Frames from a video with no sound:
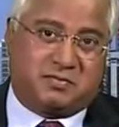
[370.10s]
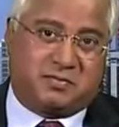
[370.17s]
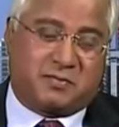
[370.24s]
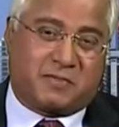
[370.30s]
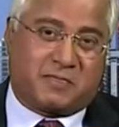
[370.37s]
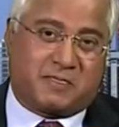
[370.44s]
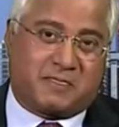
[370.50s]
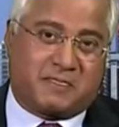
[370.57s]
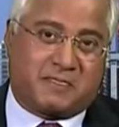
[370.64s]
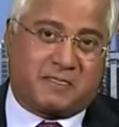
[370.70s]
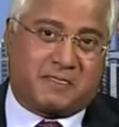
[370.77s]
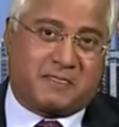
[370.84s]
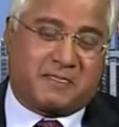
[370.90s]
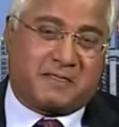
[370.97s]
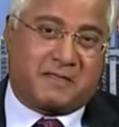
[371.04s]

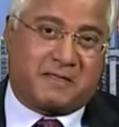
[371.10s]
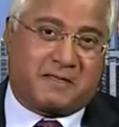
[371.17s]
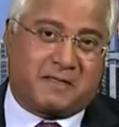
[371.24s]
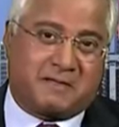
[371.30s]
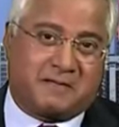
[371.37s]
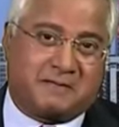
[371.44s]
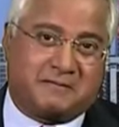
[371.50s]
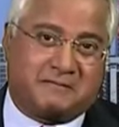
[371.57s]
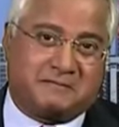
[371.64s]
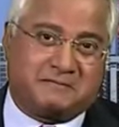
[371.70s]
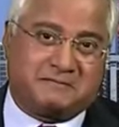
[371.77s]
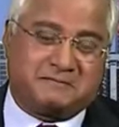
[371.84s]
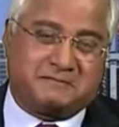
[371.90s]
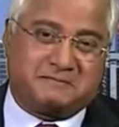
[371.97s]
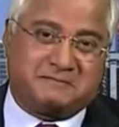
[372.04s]

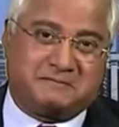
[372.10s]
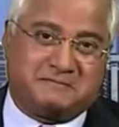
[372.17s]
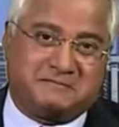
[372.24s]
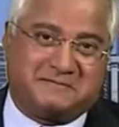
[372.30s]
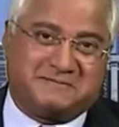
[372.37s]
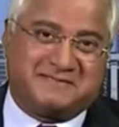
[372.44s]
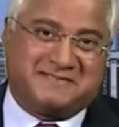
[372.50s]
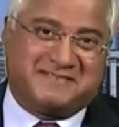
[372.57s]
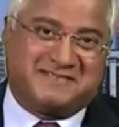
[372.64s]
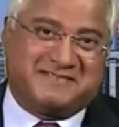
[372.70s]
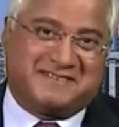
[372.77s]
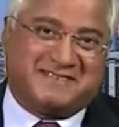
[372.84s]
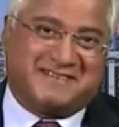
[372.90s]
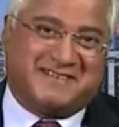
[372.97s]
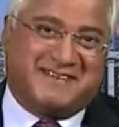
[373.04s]

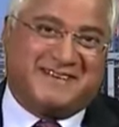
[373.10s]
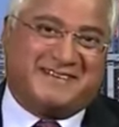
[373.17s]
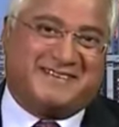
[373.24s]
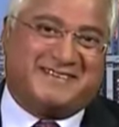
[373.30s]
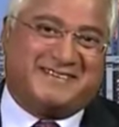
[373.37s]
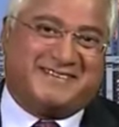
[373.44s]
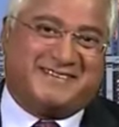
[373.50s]
This person isn't speaking.